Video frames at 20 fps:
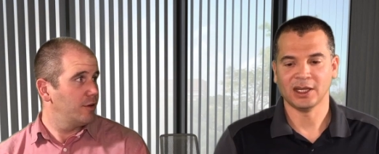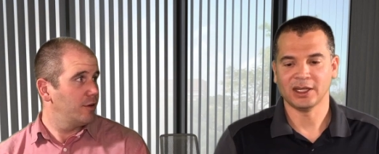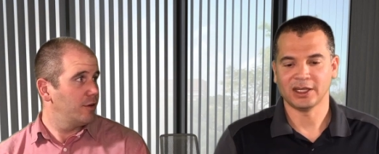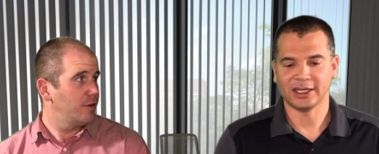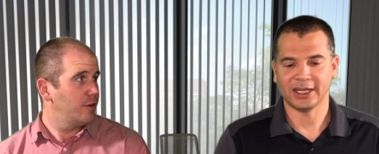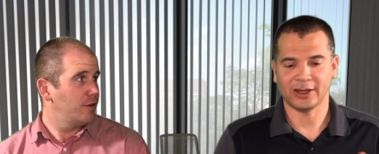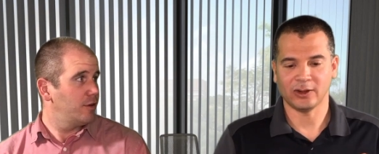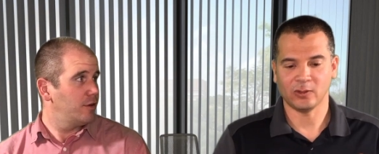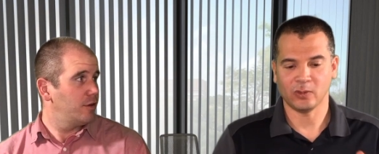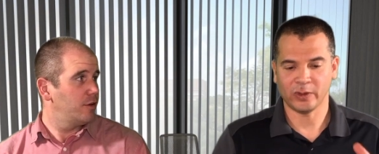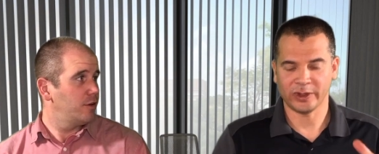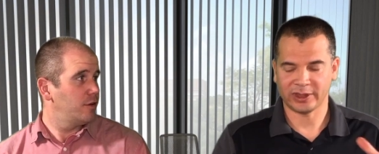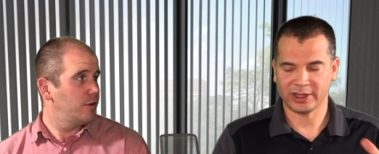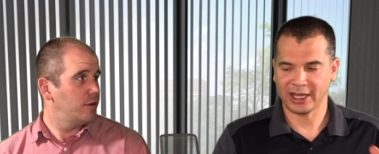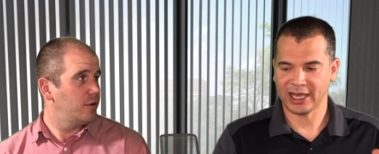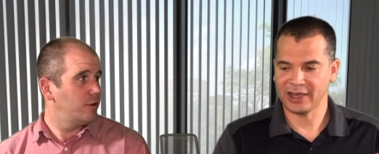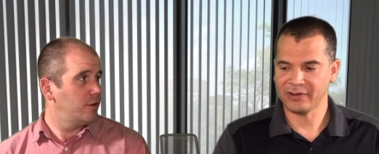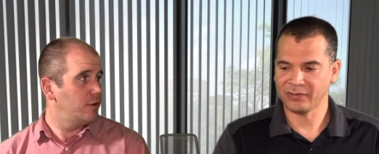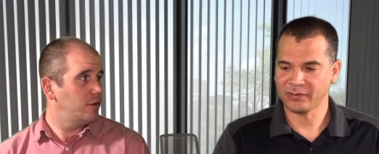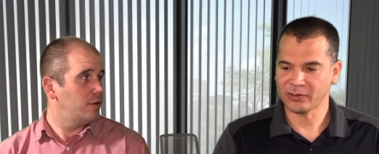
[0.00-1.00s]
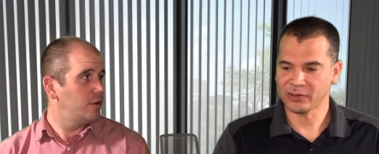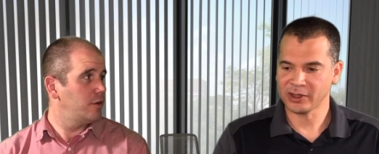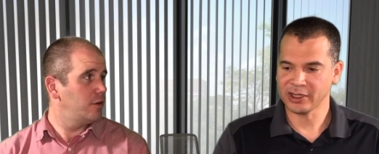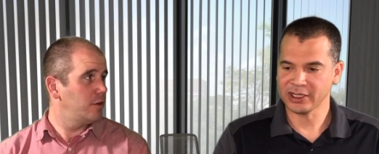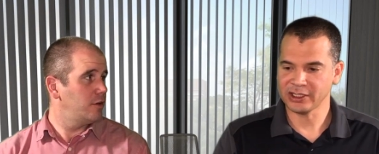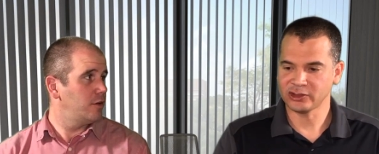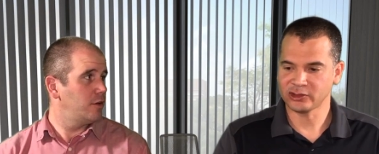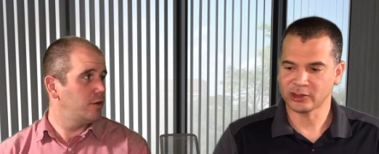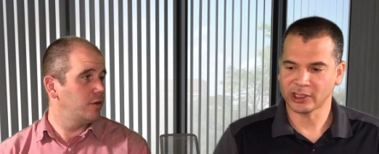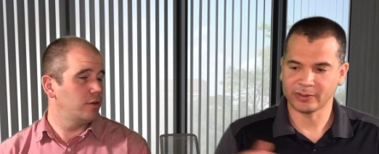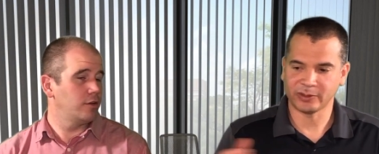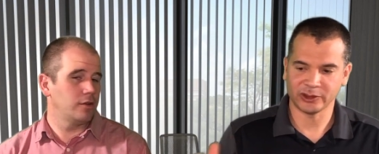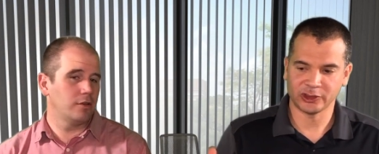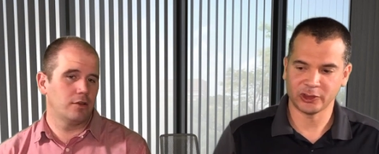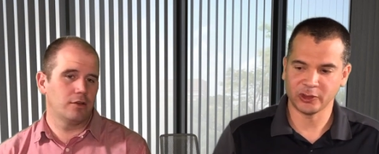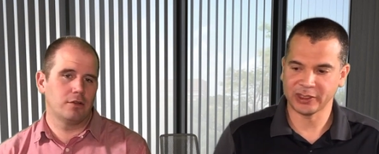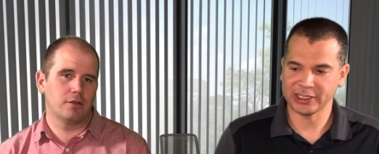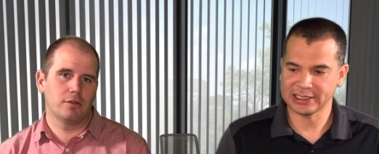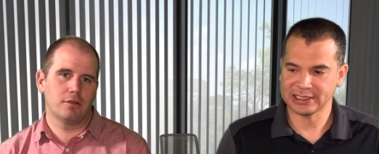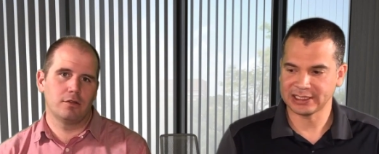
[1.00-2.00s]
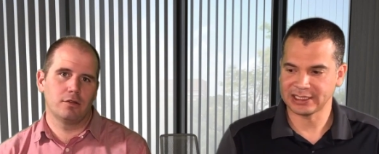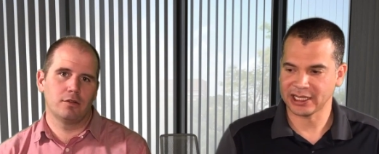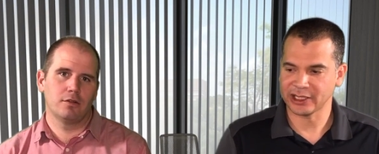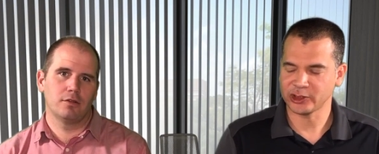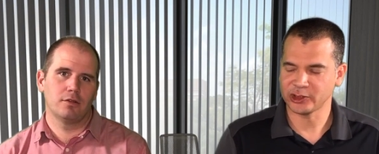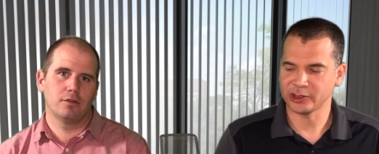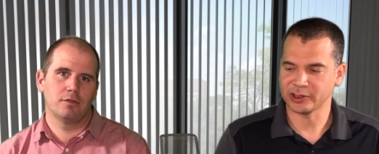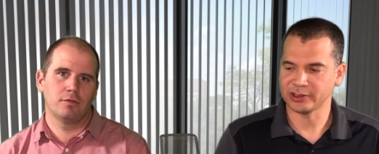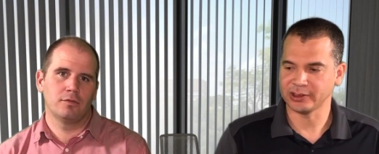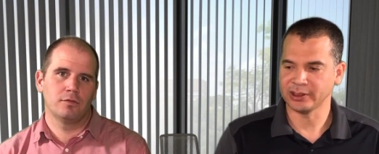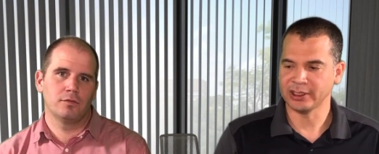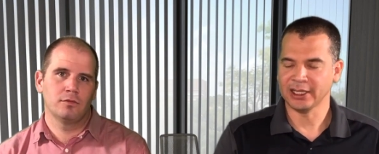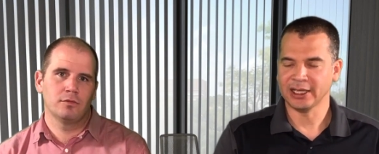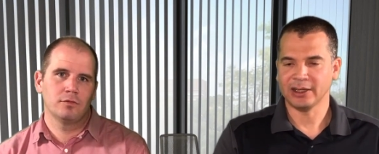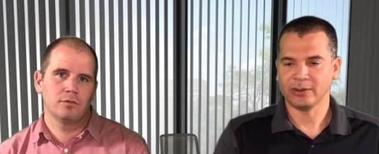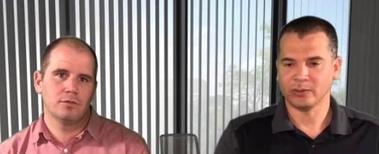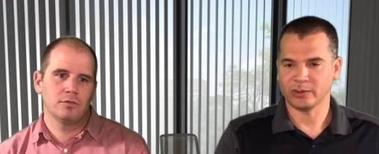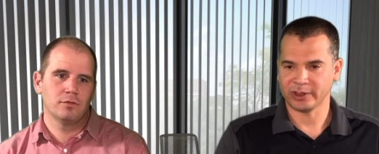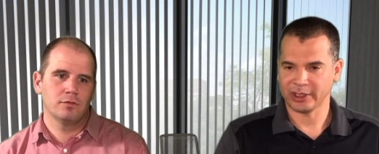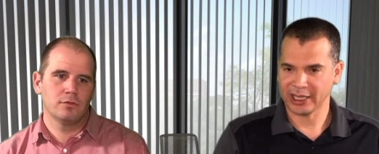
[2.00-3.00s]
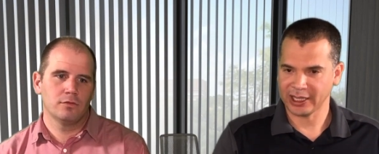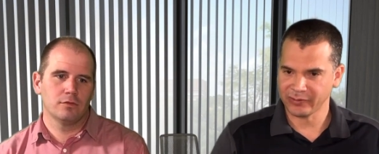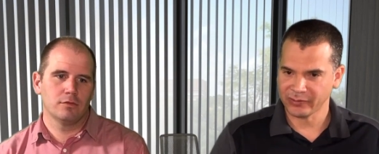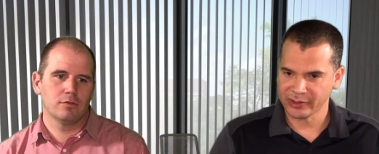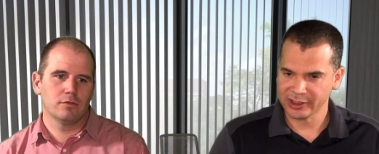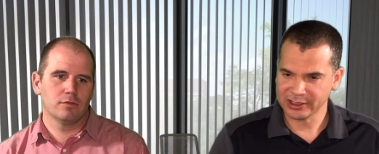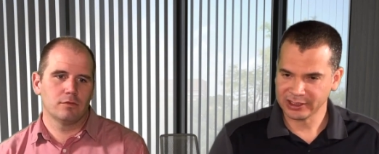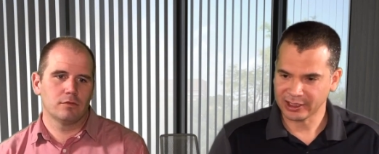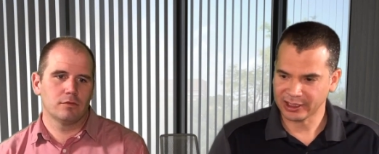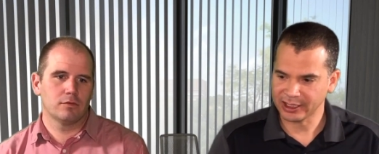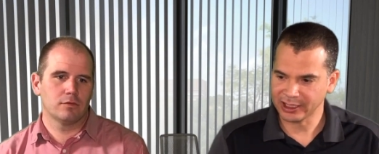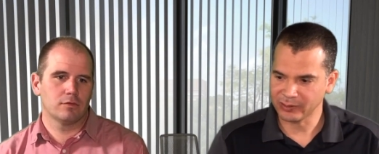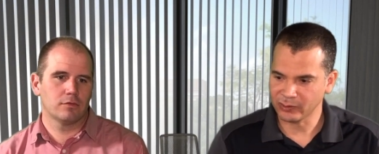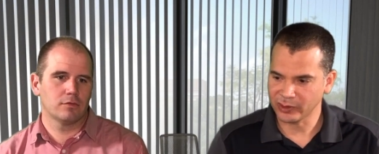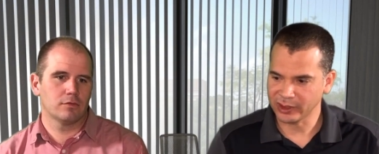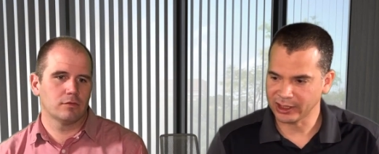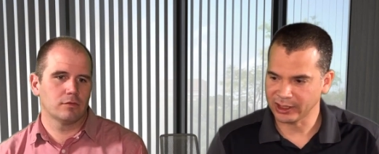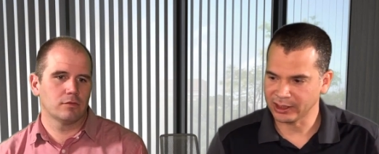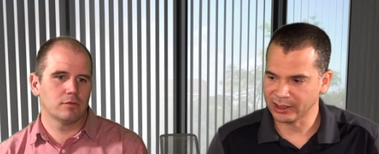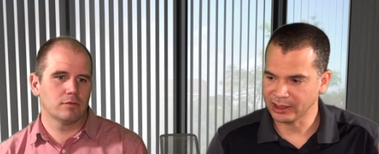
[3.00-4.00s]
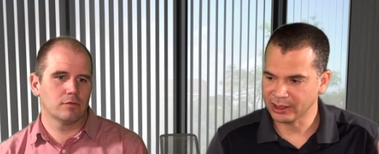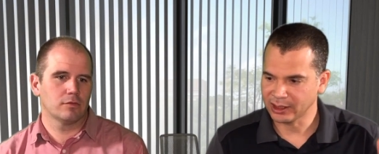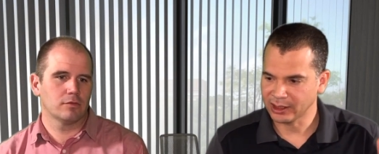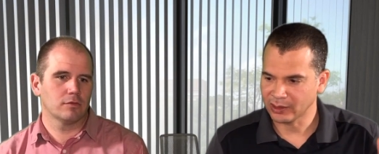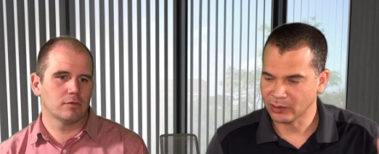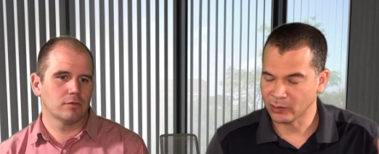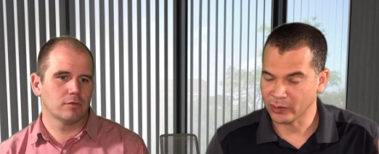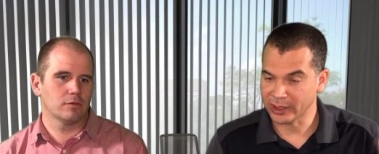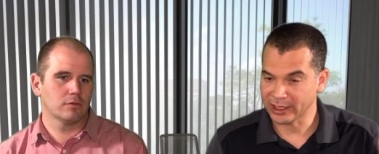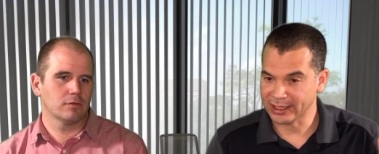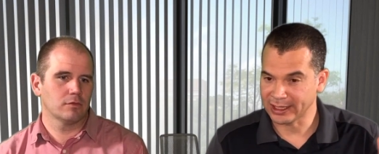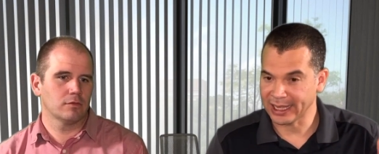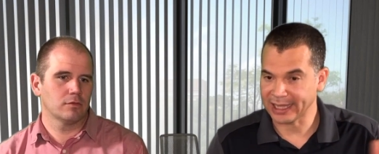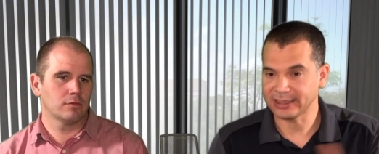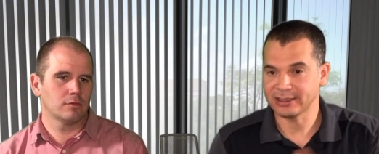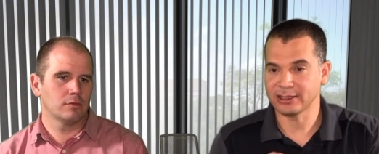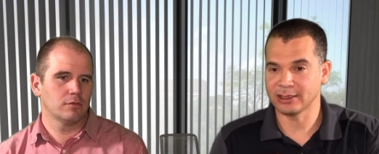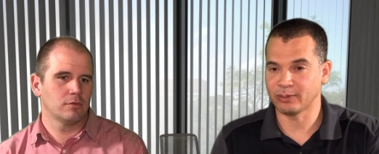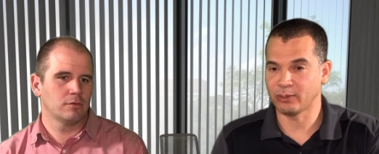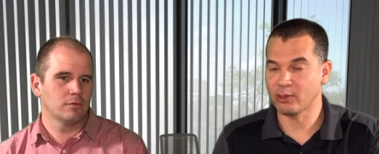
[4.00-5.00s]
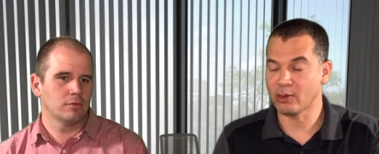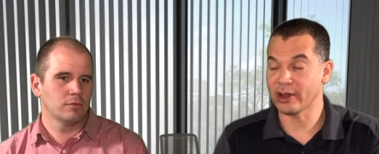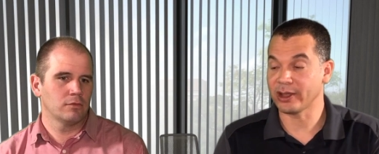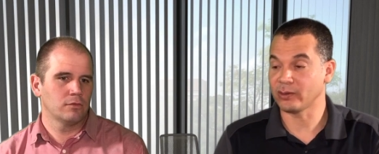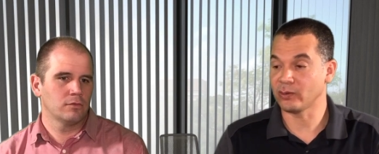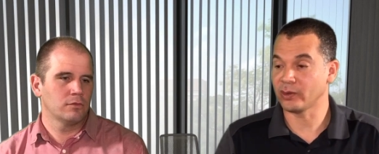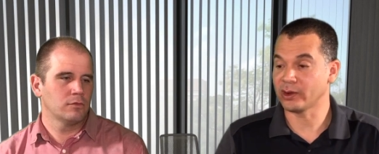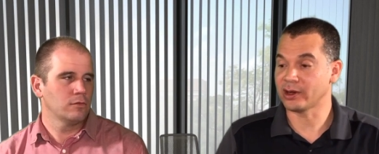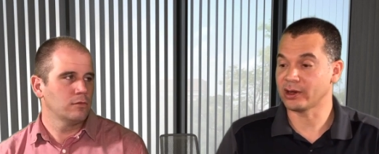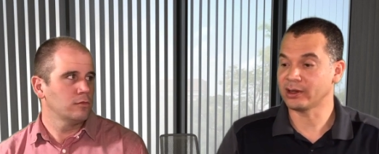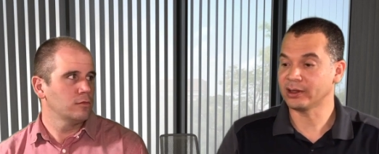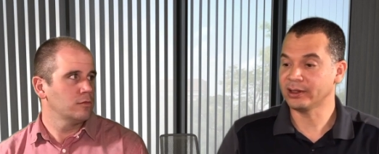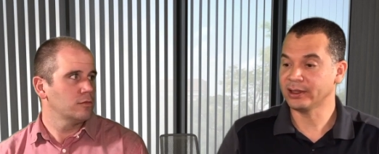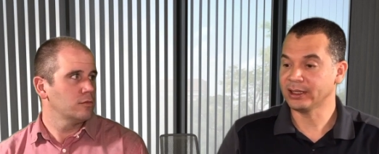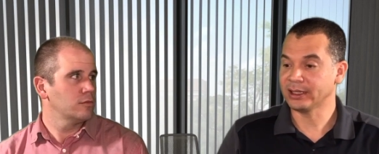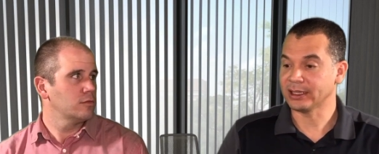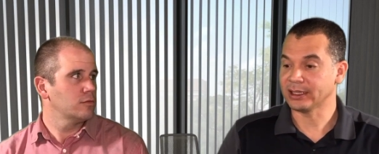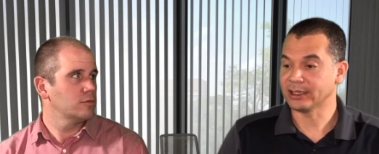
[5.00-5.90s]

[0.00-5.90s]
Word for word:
Speaker 1: Now, with every troubleshooting session, with every time we we get to the point where